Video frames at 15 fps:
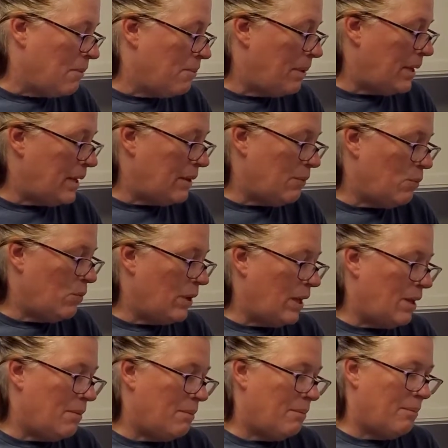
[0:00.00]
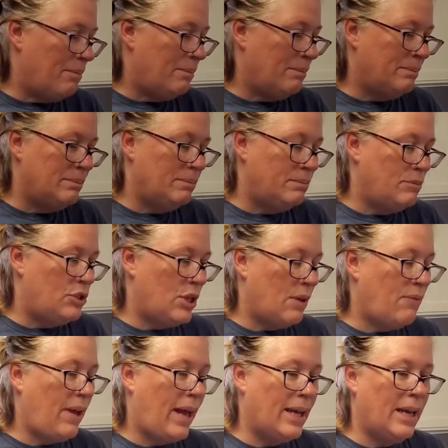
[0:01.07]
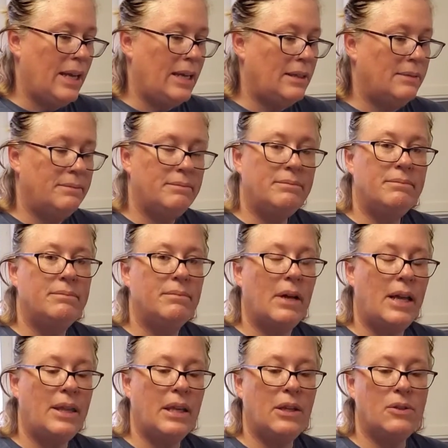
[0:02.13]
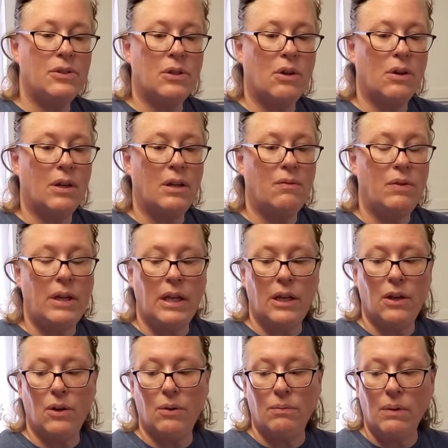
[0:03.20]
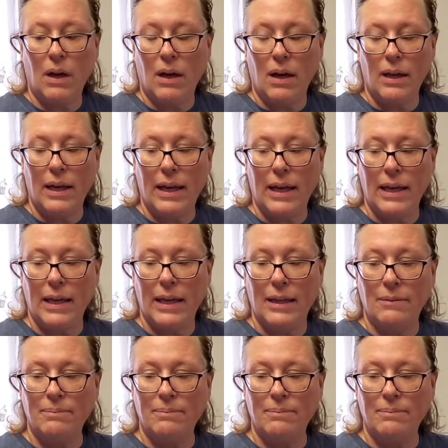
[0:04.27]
But Jeff had it. I think you saw it on a video on a,